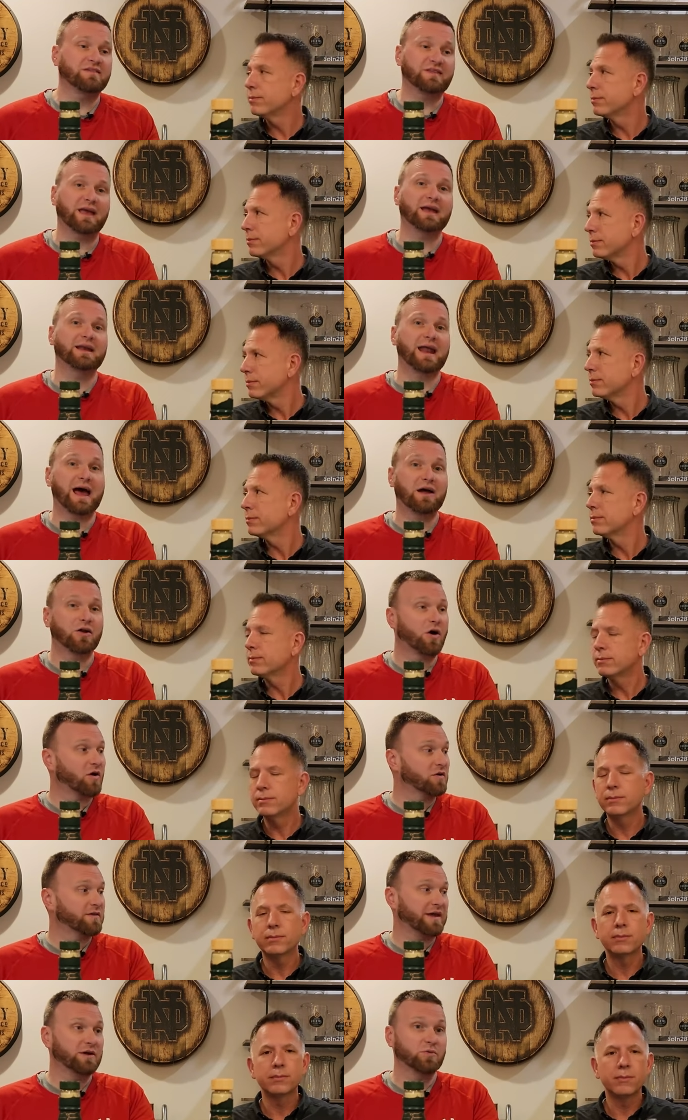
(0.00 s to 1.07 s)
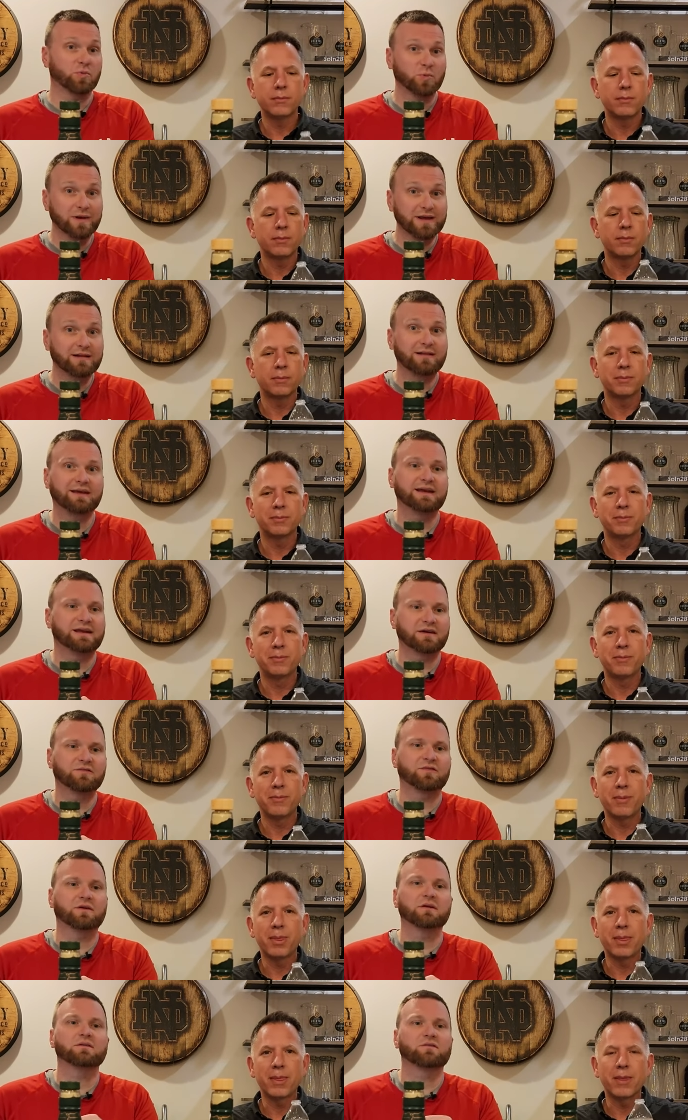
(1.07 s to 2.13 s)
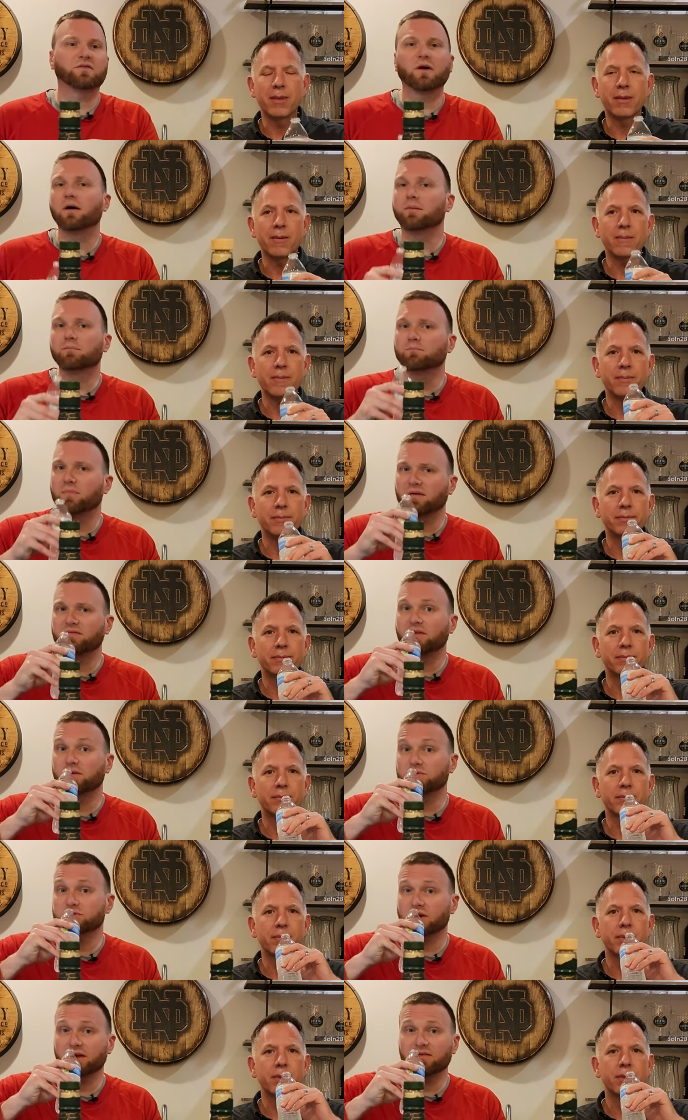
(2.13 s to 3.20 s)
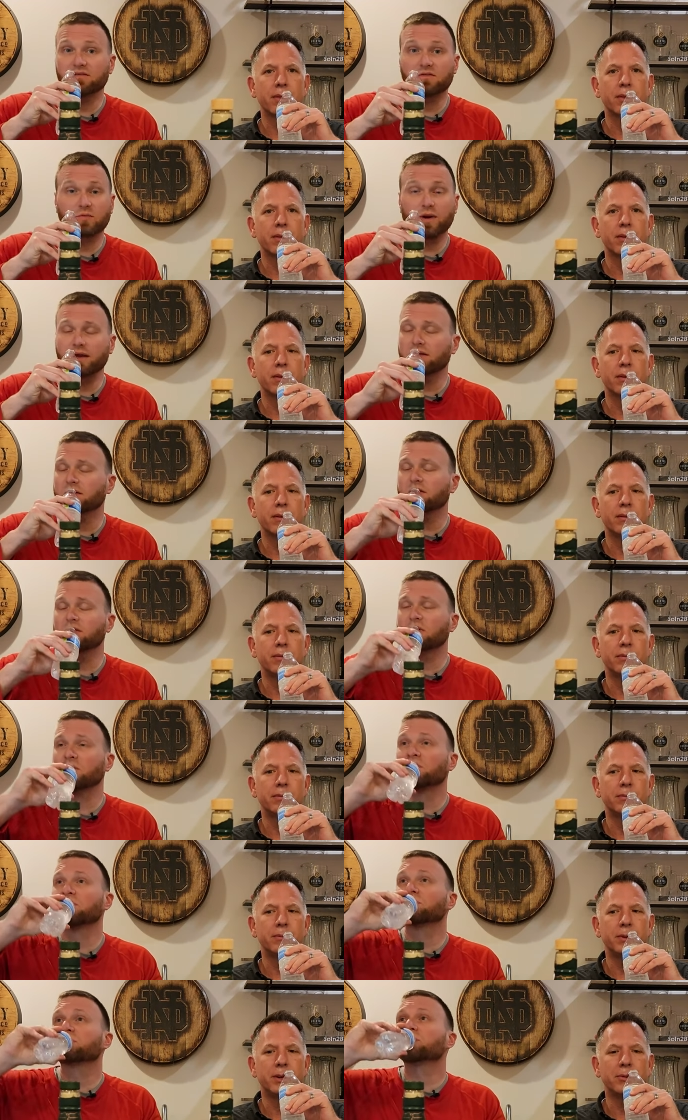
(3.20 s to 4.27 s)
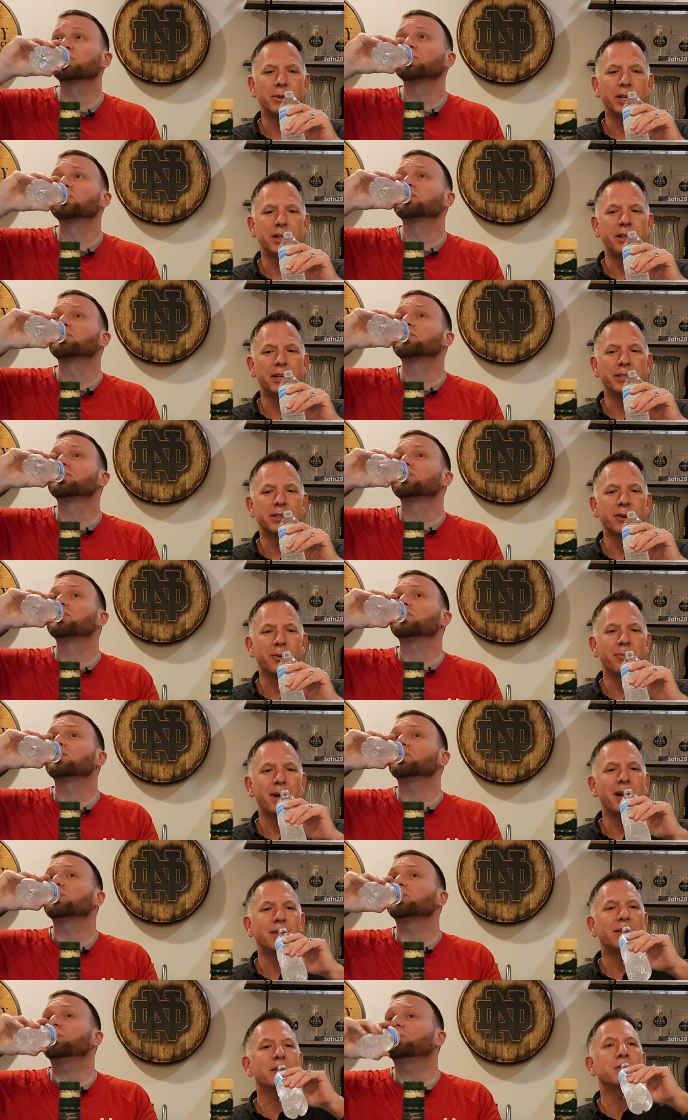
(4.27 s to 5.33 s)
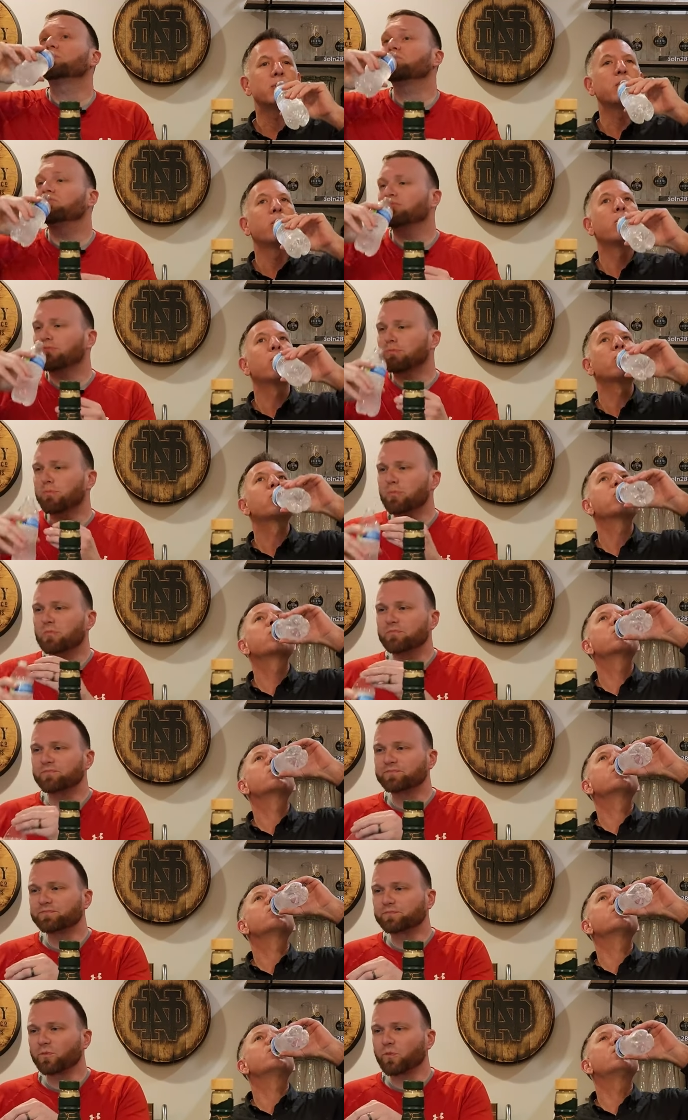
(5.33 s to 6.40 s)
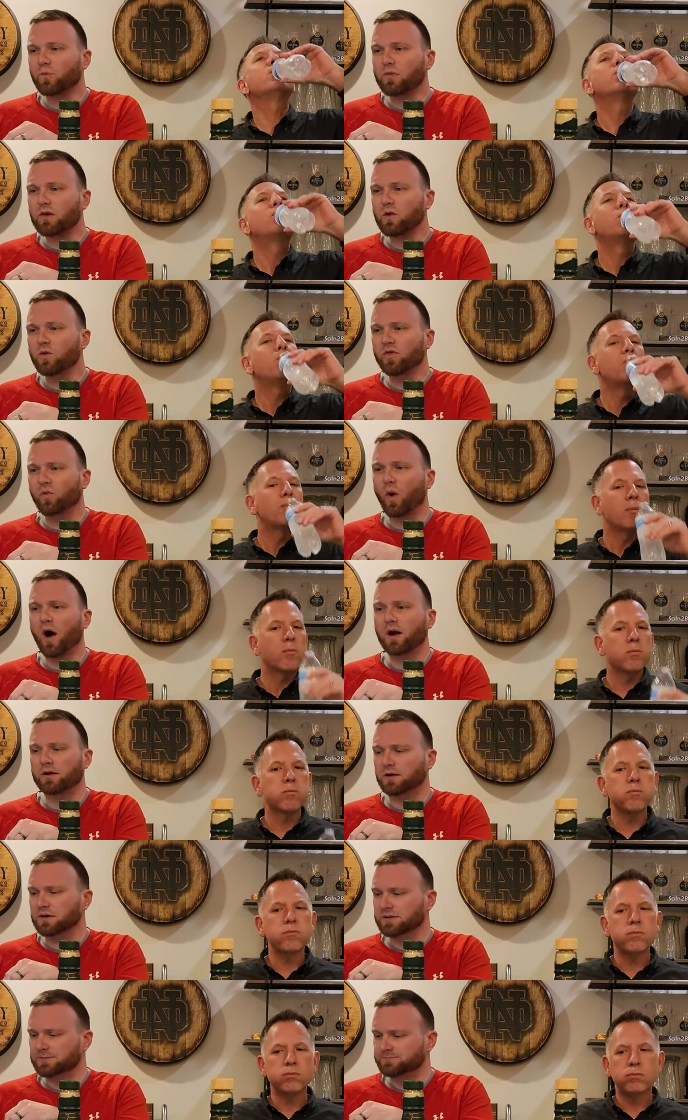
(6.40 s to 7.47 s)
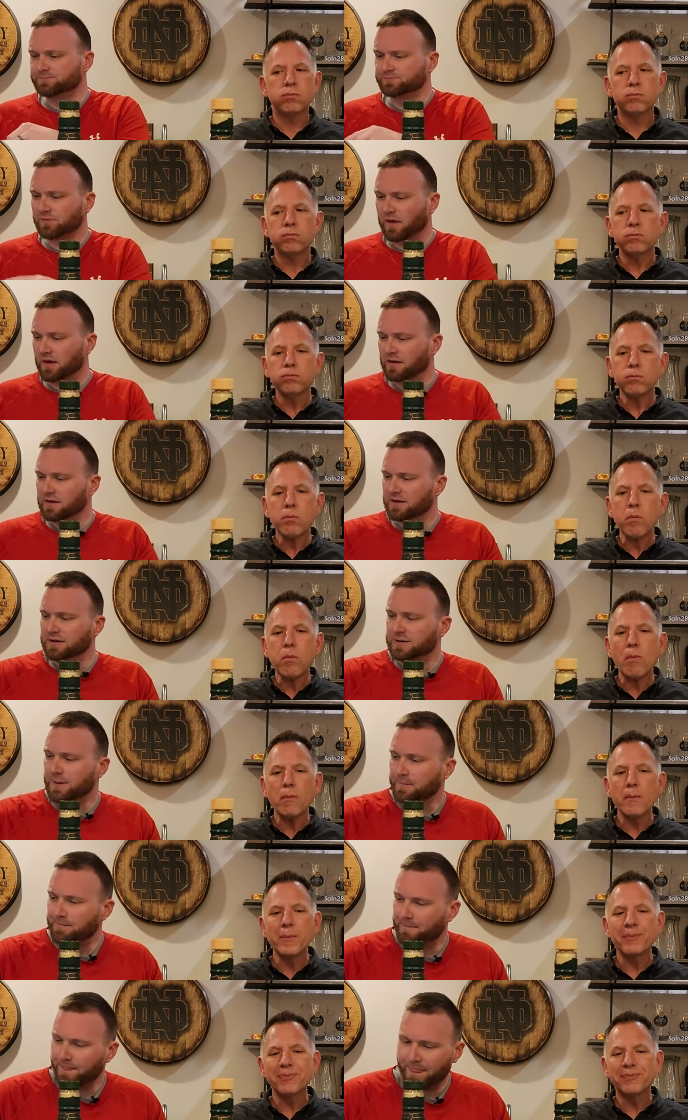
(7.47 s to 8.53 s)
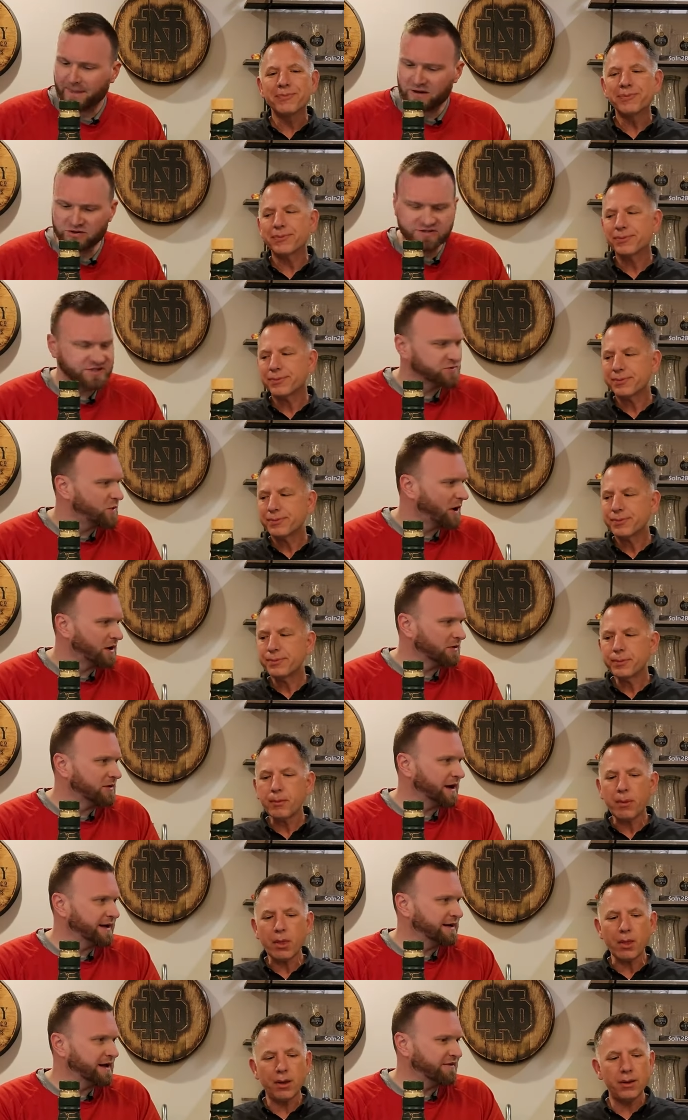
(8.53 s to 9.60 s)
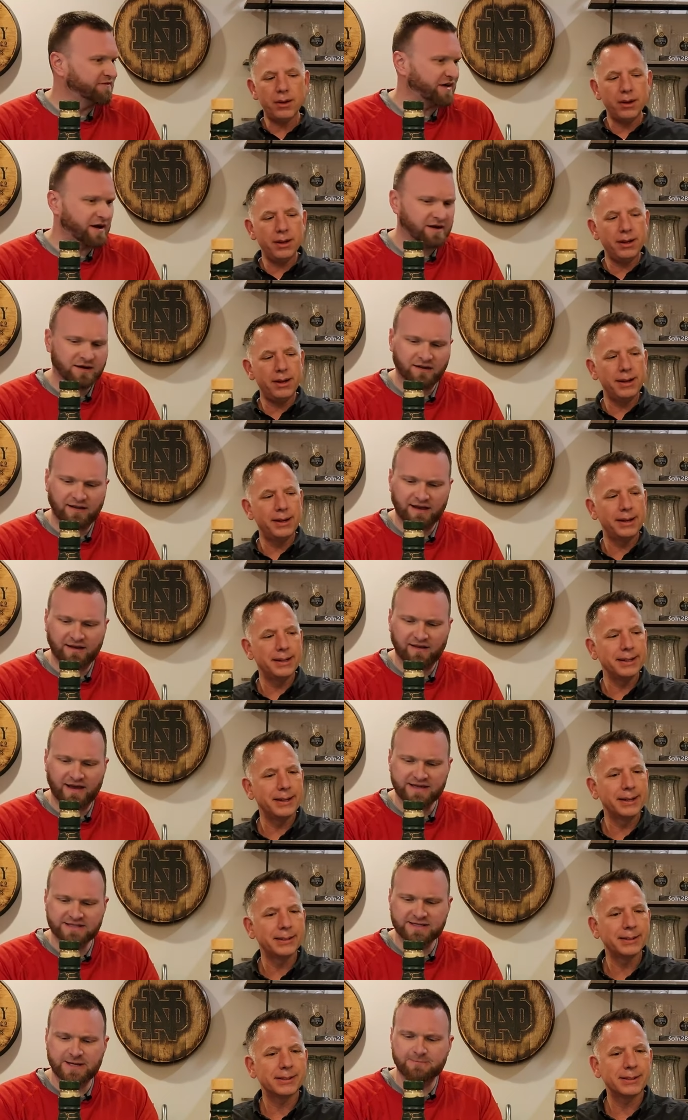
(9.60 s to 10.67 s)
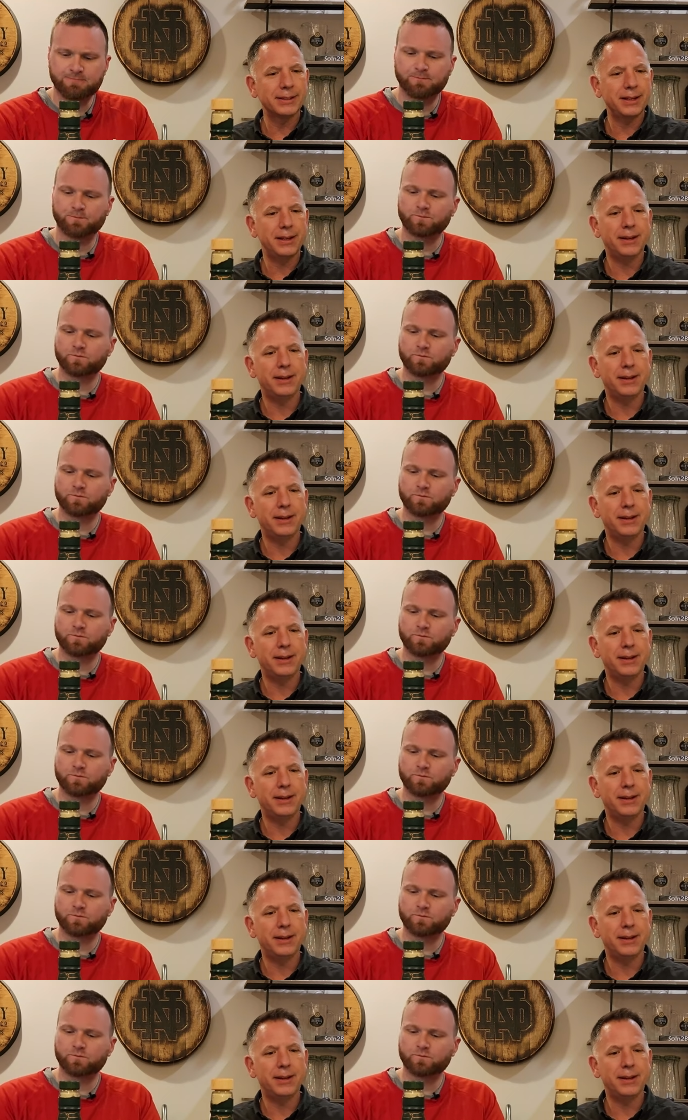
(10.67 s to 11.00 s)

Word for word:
Speaker 1: stand out? Are they really different from Buffalo Trace, the regular? Well, we cleanse our palates with water. Yours is water, right? Not vodka. Ah, yes.